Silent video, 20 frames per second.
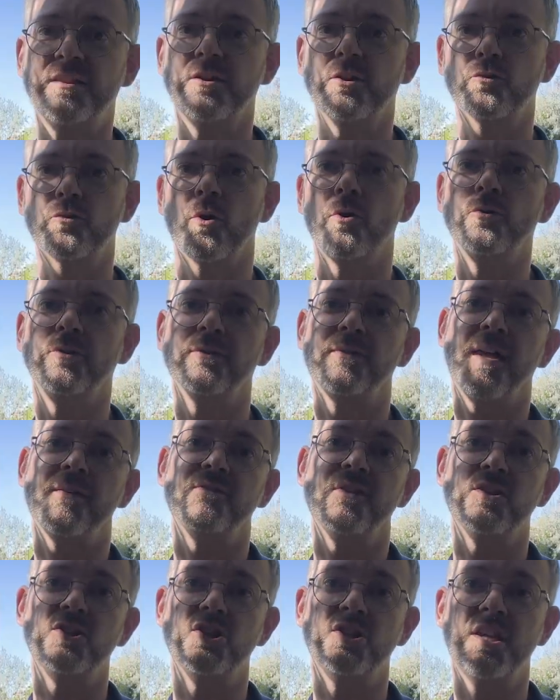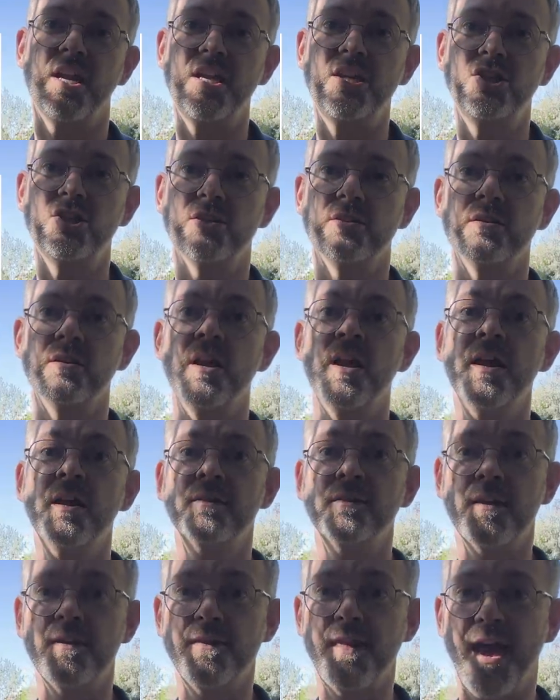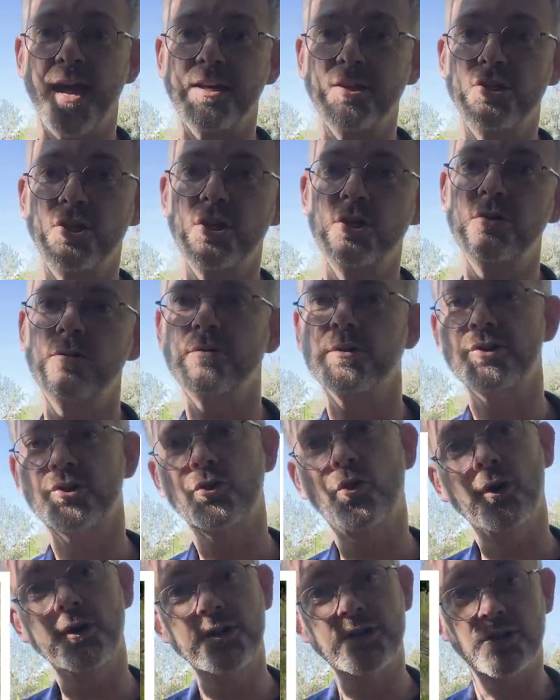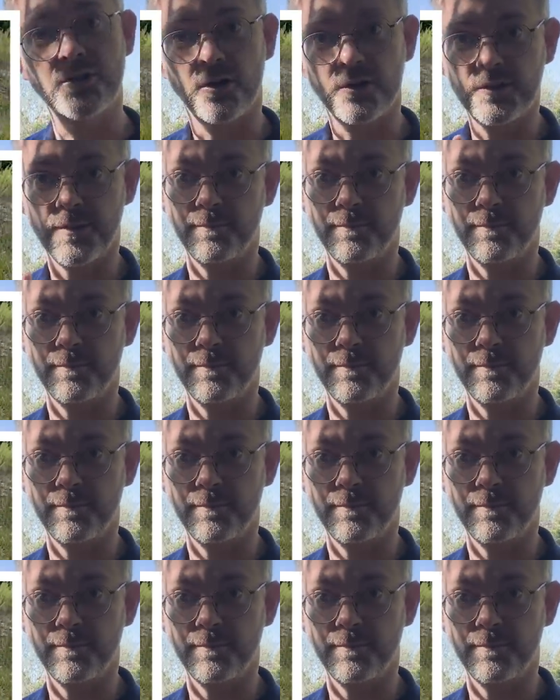the growth of that vegetation, then that dune is going to start to